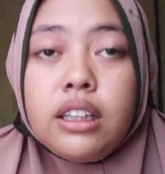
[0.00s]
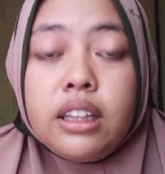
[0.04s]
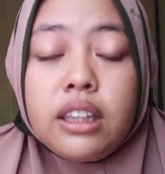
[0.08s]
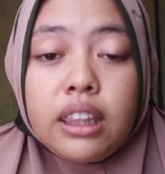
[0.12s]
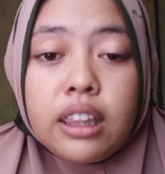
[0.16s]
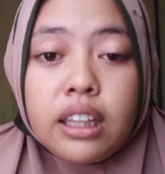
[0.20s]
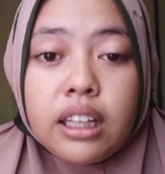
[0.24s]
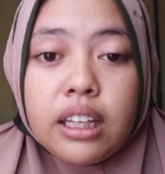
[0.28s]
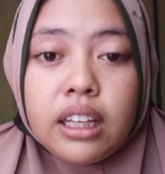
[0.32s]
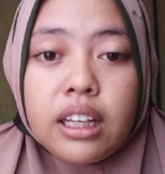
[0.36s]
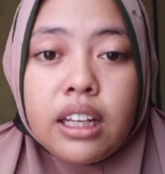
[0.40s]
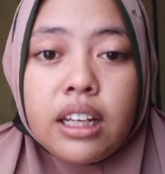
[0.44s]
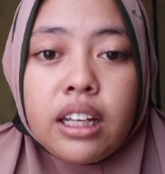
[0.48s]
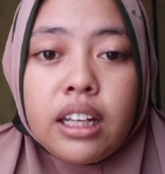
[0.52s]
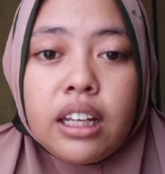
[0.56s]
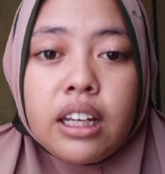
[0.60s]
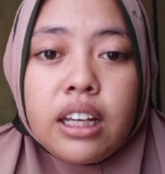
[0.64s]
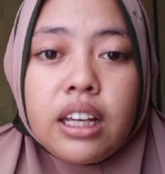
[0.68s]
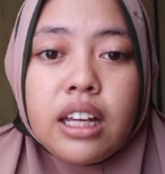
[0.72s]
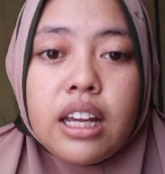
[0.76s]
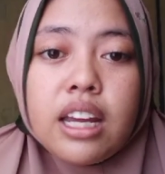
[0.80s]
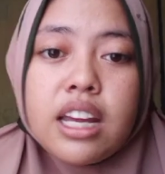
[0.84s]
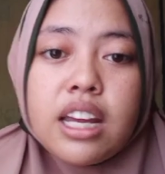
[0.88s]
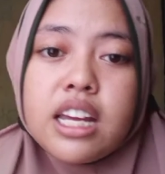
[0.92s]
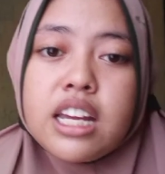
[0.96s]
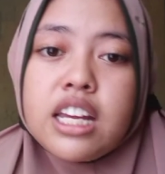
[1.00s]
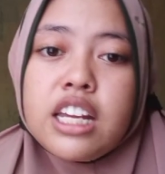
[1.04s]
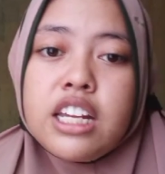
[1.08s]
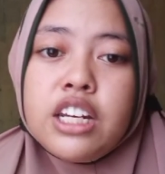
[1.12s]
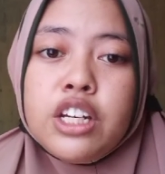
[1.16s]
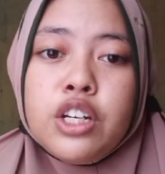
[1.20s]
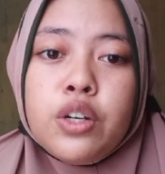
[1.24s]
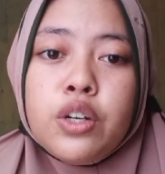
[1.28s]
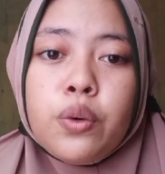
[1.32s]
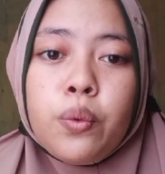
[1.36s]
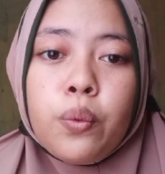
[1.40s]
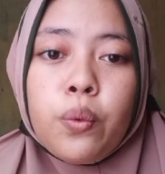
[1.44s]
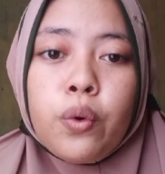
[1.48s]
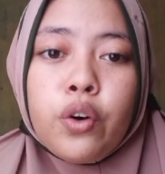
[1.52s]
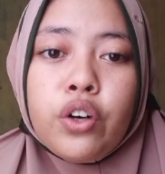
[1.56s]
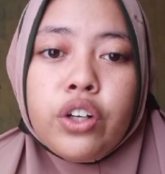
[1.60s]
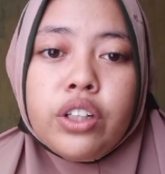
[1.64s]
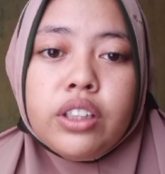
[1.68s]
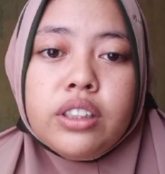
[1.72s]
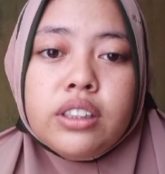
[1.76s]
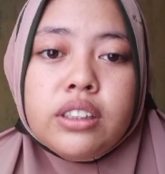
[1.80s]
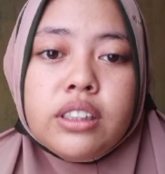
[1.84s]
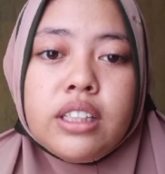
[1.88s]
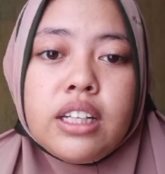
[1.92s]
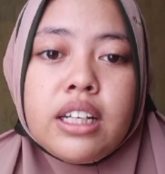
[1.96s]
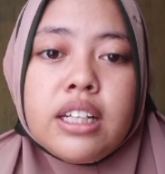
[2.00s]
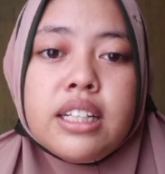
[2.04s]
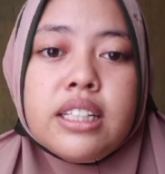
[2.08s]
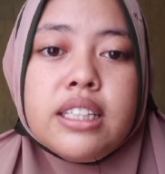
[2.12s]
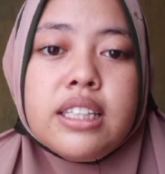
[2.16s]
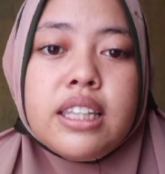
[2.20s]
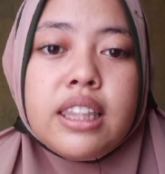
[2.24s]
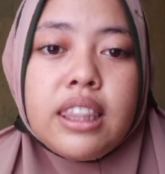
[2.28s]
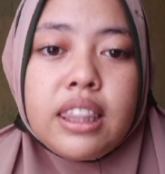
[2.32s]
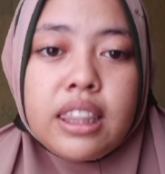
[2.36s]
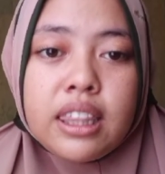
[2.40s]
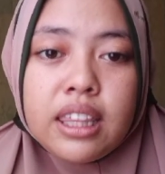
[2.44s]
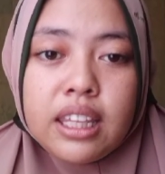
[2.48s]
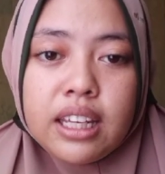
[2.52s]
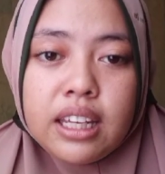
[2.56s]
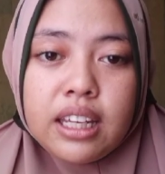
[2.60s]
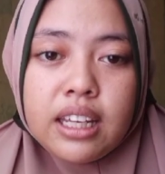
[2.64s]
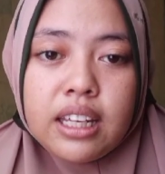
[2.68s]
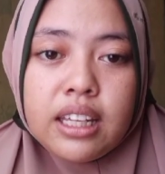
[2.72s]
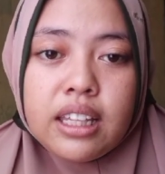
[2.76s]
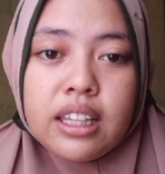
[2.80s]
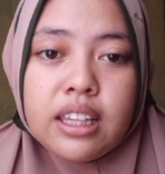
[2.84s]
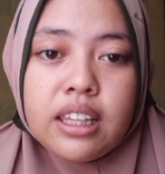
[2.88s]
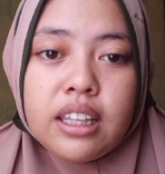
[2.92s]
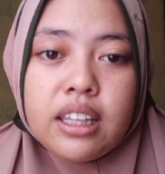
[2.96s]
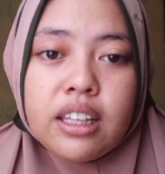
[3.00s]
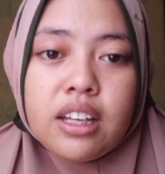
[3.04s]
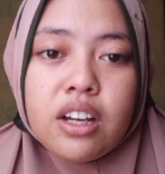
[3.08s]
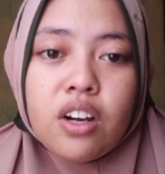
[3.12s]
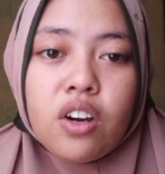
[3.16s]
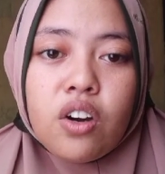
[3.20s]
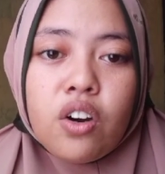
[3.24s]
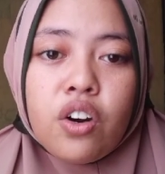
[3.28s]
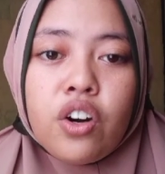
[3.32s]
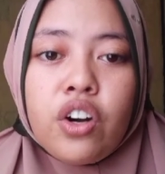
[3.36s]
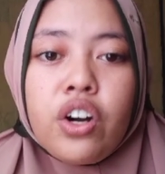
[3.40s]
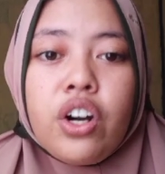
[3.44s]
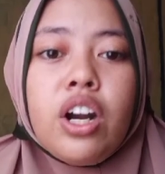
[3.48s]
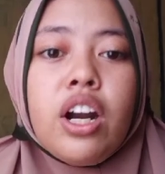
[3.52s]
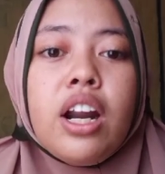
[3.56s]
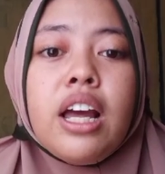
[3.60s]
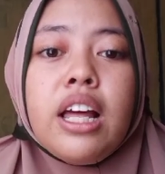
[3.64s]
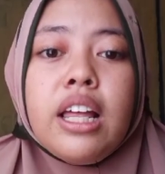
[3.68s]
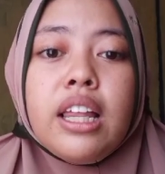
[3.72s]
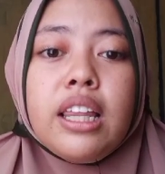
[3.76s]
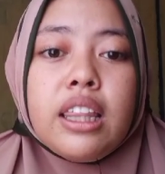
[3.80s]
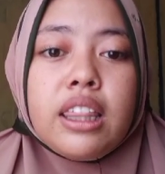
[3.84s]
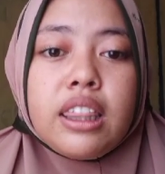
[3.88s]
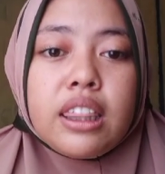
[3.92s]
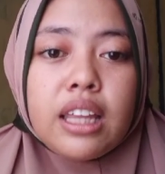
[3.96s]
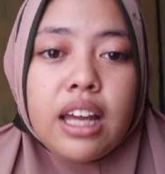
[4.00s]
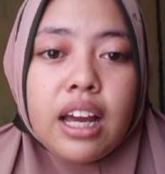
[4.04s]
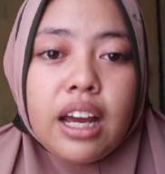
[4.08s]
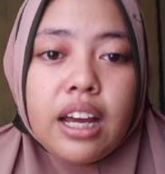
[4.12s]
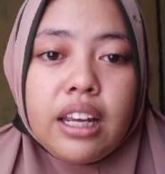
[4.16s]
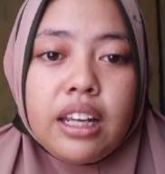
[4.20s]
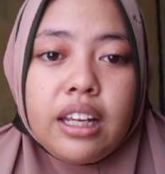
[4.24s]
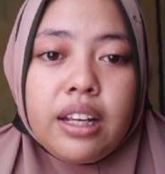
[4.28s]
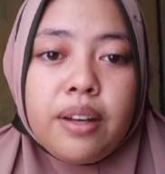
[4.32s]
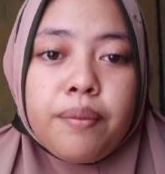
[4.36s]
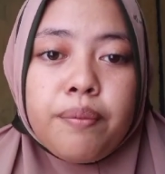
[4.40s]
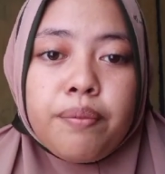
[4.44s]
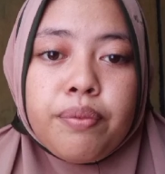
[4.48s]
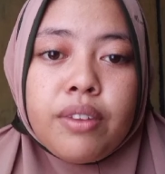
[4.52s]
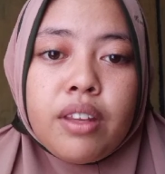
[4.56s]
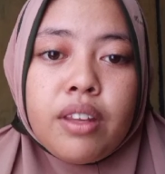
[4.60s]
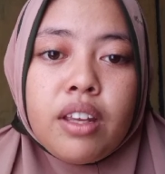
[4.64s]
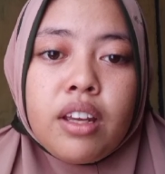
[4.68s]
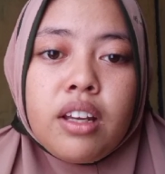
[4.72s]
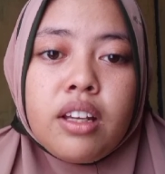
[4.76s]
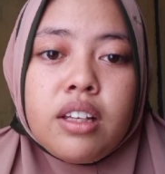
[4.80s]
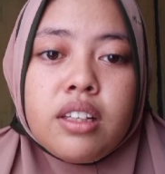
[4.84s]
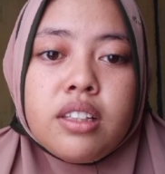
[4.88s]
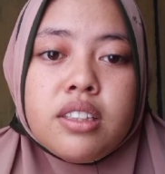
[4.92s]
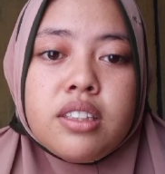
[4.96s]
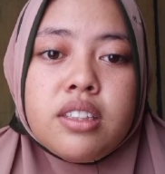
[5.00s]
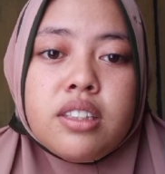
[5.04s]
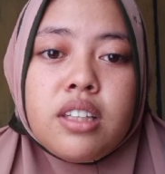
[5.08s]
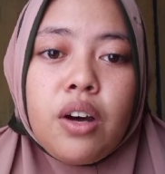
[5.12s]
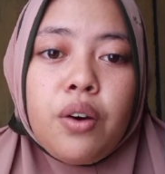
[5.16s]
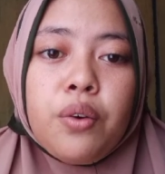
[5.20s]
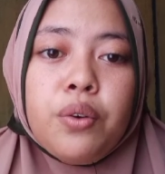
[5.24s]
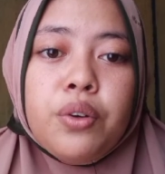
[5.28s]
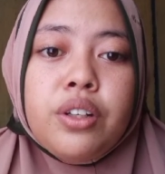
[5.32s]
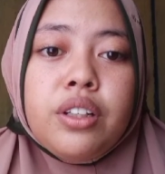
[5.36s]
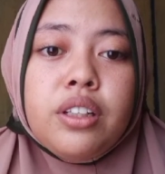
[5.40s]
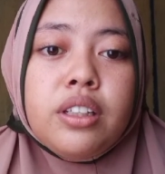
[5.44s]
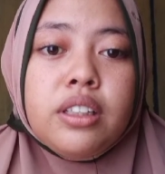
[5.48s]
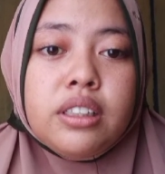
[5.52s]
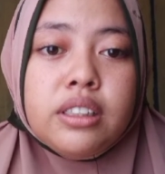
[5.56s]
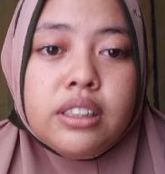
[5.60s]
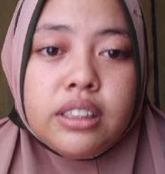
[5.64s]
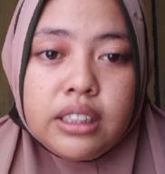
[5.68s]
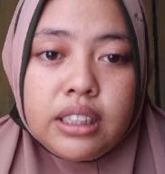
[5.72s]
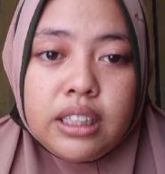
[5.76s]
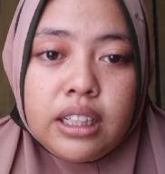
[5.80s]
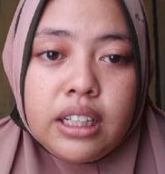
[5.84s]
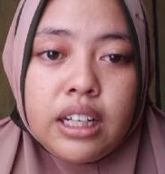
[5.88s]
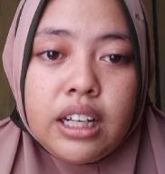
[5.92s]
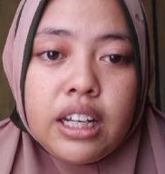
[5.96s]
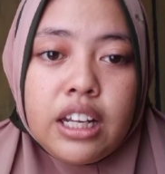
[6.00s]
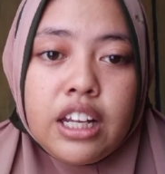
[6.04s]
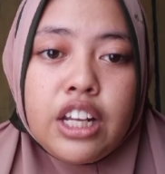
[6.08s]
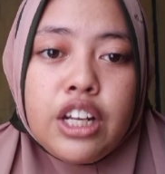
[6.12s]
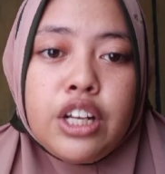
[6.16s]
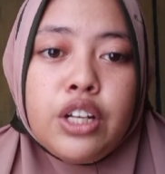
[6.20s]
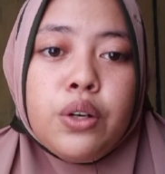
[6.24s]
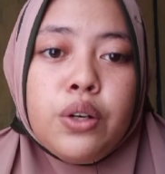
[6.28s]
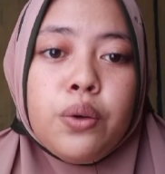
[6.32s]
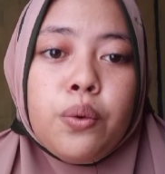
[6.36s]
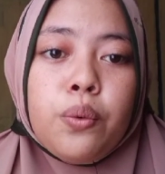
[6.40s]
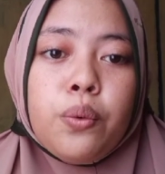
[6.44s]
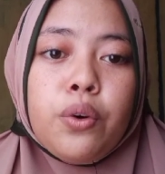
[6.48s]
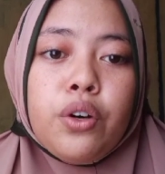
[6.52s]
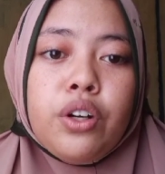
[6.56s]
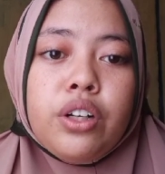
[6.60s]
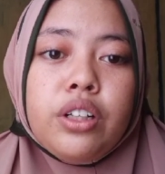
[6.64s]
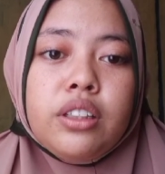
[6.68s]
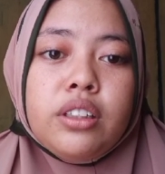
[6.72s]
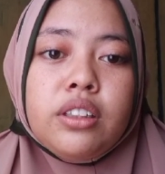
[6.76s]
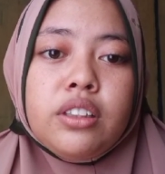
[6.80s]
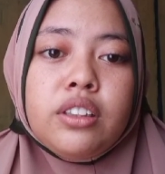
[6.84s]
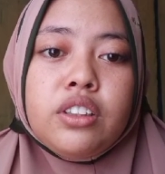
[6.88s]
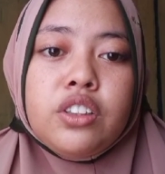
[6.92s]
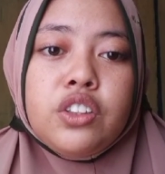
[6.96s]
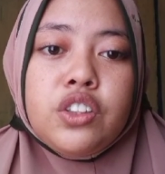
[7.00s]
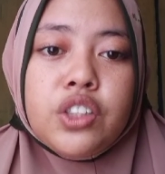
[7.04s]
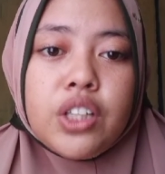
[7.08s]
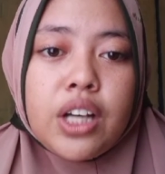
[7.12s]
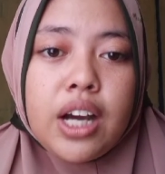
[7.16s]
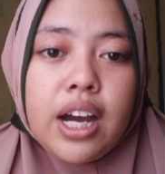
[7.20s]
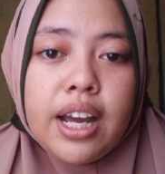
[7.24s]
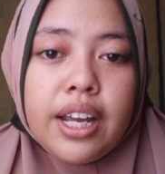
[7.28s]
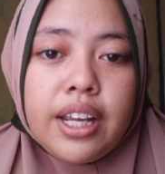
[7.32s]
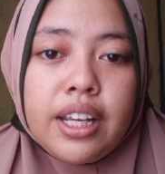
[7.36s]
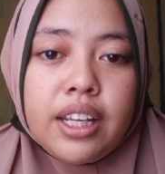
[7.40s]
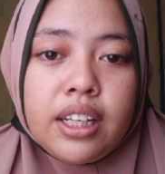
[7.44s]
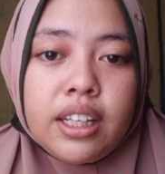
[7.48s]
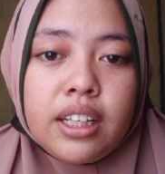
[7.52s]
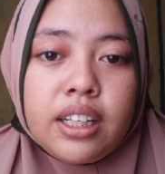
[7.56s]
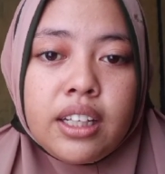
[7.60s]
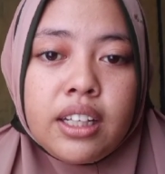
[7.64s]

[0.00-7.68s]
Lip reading: T in the word tea or thigh, sound D in the word die,